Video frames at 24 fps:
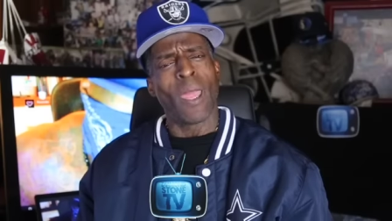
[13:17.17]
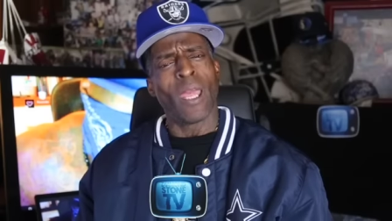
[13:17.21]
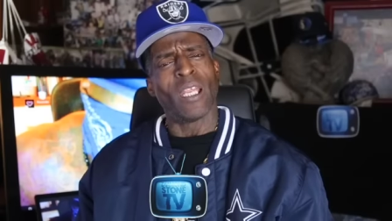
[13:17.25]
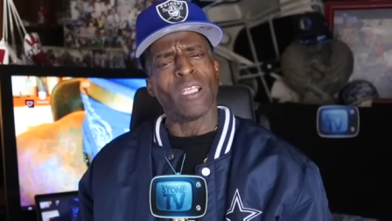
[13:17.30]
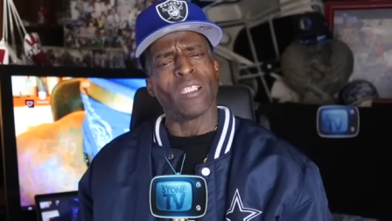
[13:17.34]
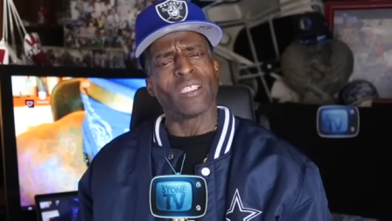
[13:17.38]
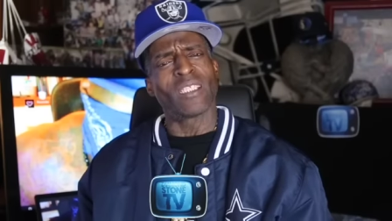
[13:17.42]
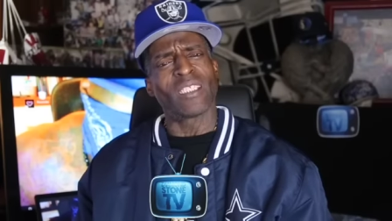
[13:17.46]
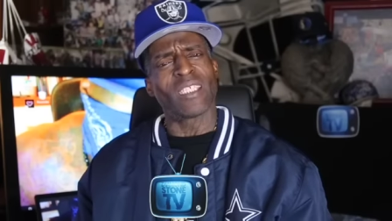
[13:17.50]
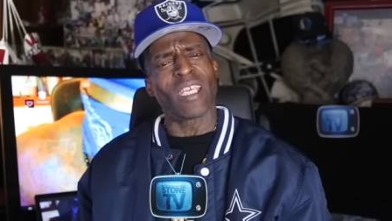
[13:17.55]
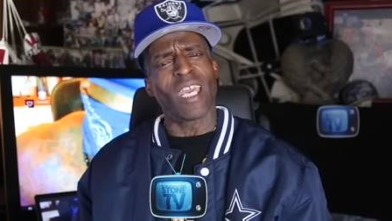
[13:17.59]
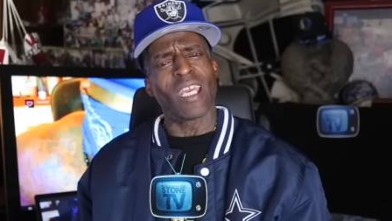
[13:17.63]

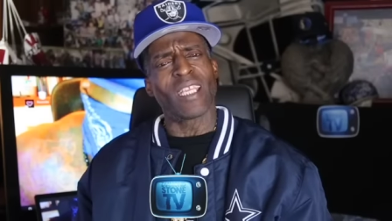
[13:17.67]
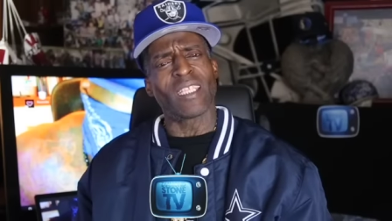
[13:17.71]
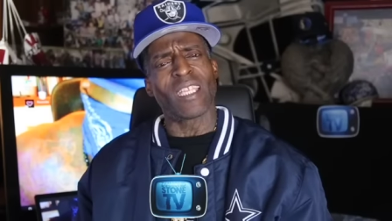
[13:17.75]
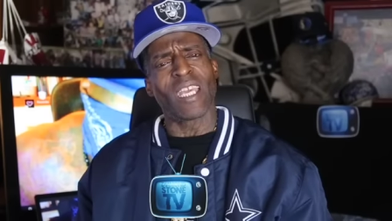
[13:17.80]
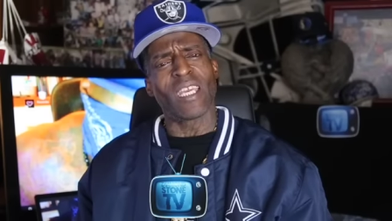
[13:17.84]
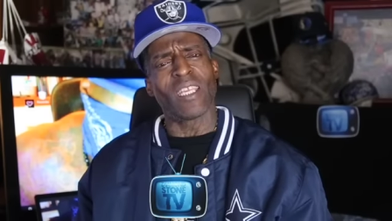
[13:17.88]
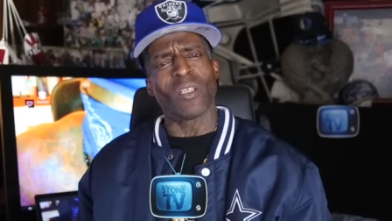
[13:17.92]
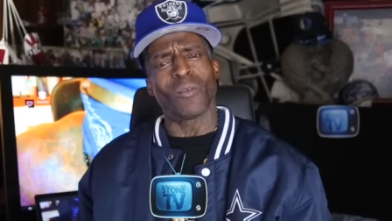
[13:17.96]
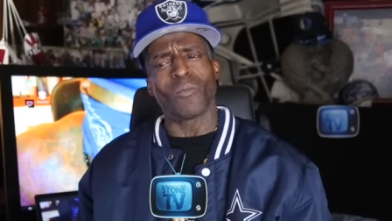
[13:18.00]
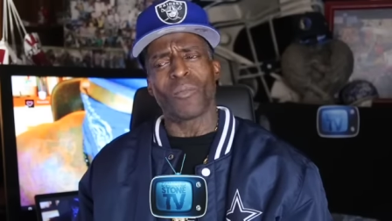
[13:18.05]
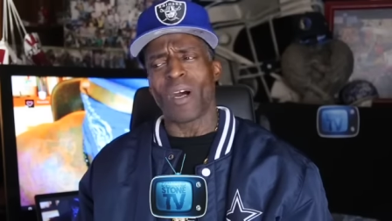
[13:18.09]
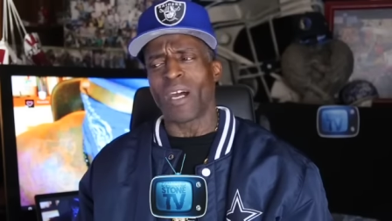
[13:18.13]
And the sad
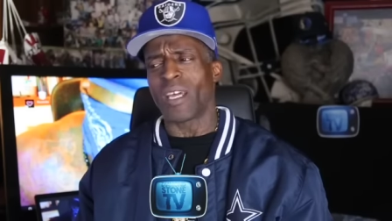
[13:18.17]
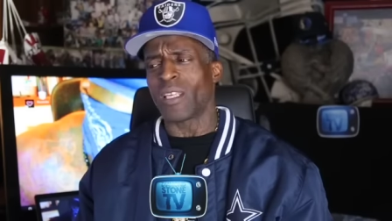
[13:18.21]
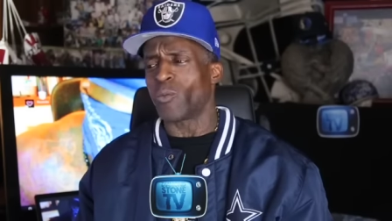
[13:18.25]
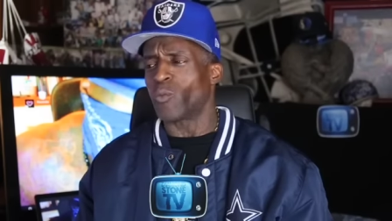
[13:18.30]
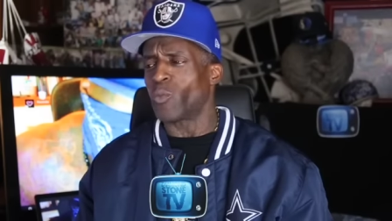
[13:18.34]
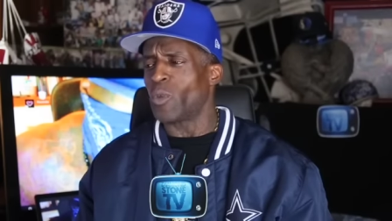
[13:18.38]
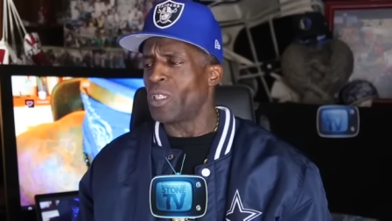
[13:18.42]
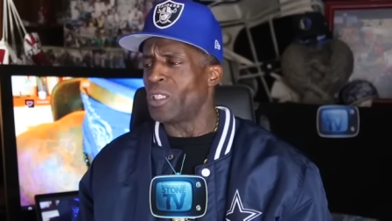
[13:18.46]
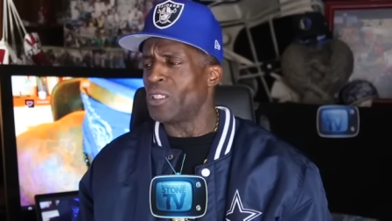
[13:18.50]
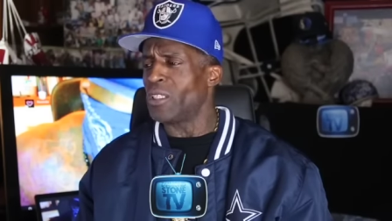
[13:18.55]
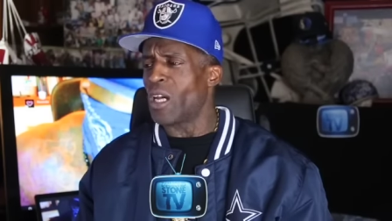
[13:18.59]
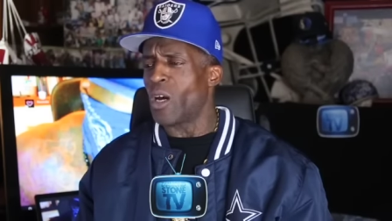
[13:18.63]
thing about it,
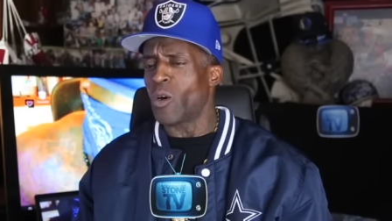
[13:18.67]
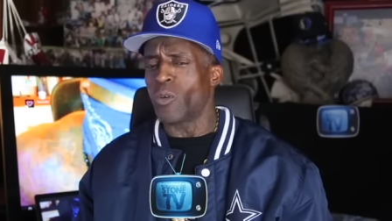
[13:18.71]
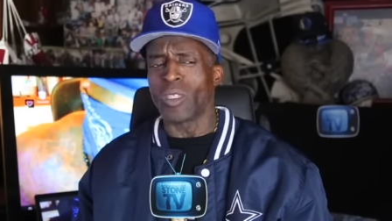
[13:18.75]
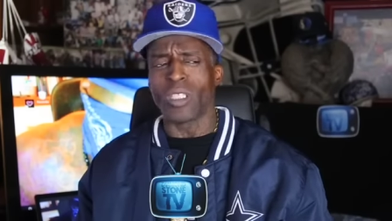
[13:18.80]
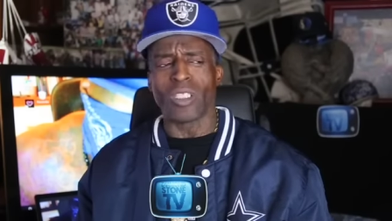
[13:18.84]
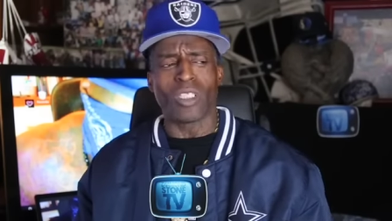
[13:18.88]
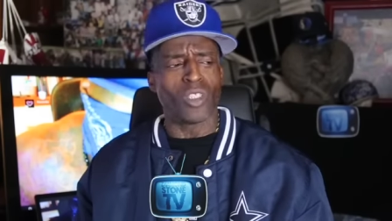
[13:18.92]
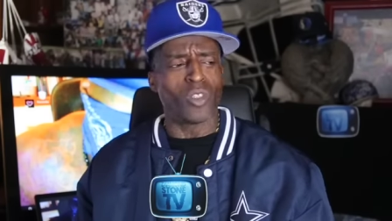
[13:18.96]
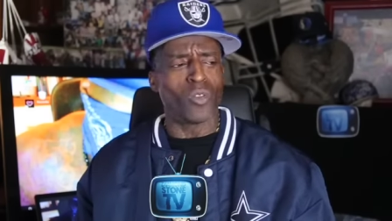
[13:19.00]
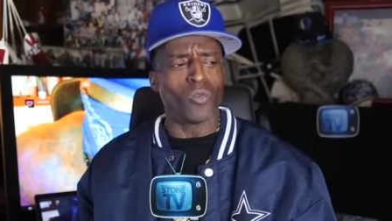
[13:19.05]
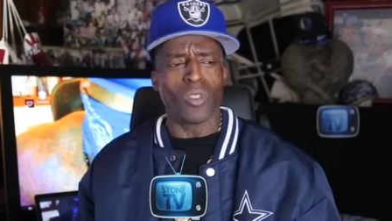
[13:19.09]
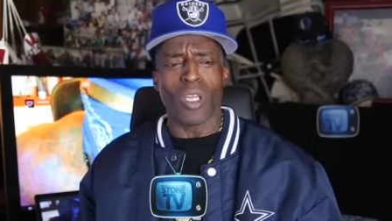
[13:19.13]
we know
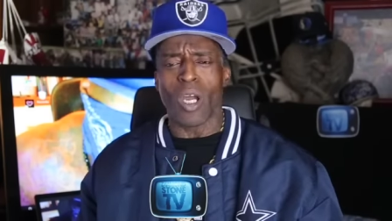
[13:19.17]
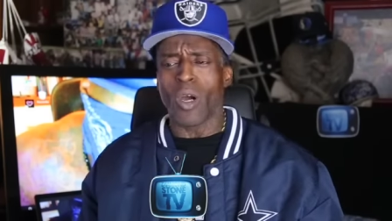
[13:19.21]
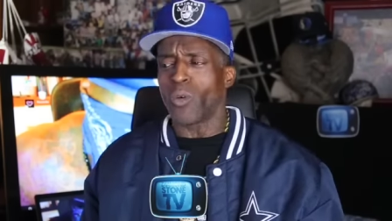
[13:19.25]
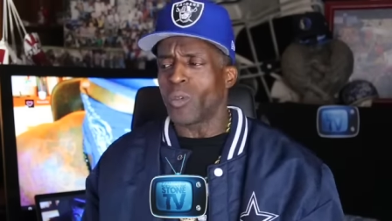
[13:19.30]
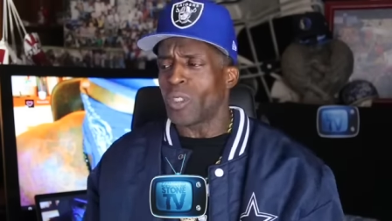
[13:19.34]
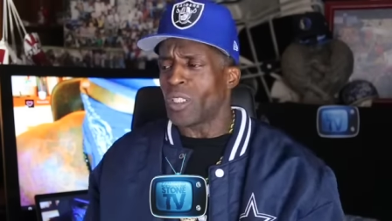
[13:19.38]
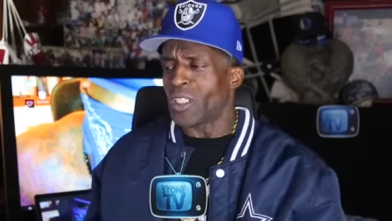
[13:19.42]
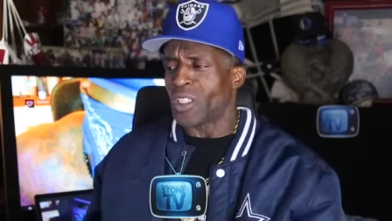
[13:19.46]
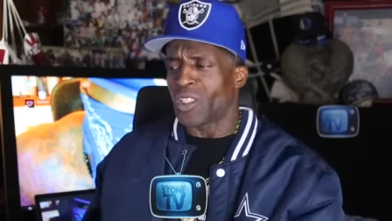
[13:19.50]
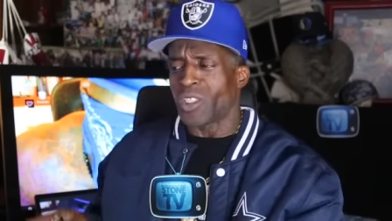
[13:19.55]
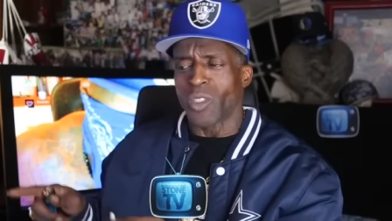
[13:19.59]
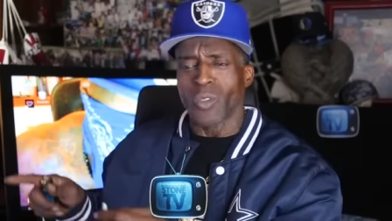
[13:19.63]
that you know
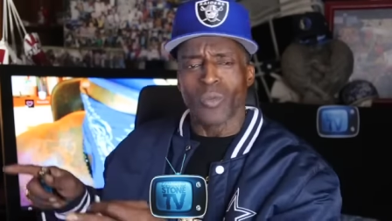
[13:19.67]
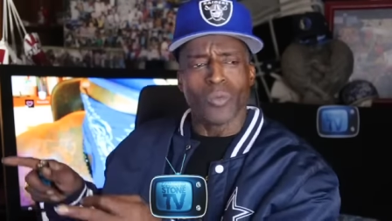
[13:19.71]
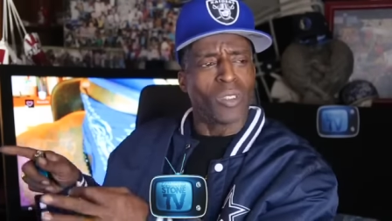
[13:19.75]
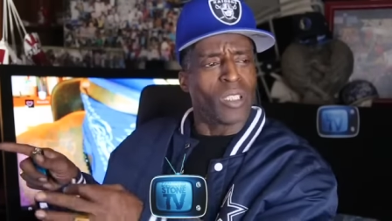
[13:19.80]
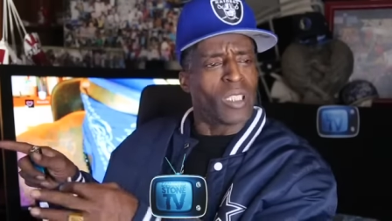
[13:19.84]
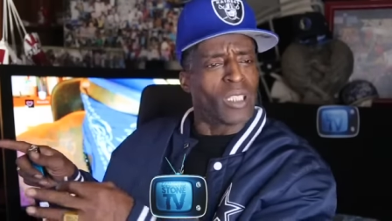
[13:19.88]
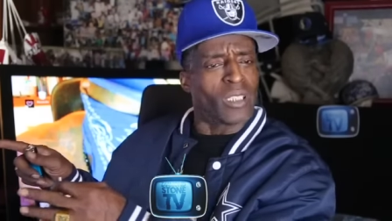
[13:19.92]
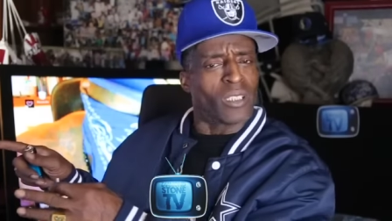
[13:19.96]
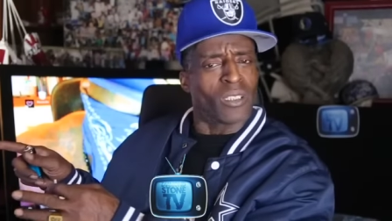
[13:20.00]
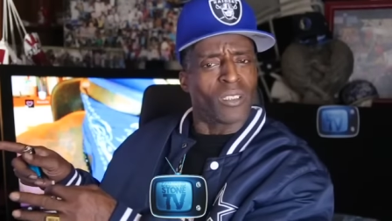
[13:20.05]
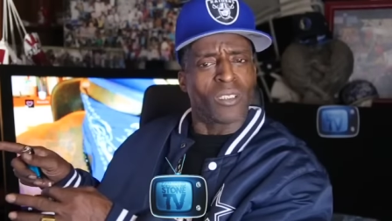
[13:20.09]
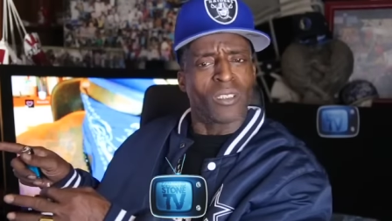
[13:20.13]
these two
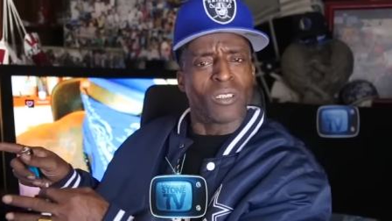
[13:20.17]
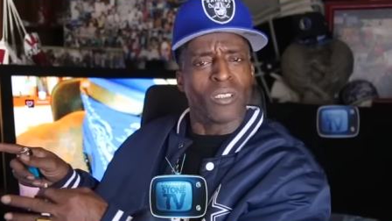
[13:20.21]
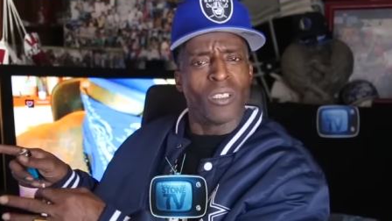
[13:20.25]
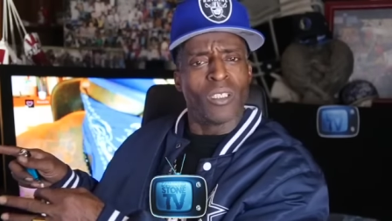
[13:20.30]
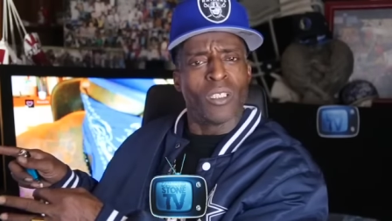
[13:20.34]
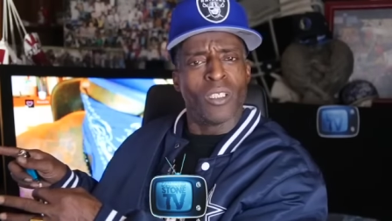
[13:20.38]
niggas.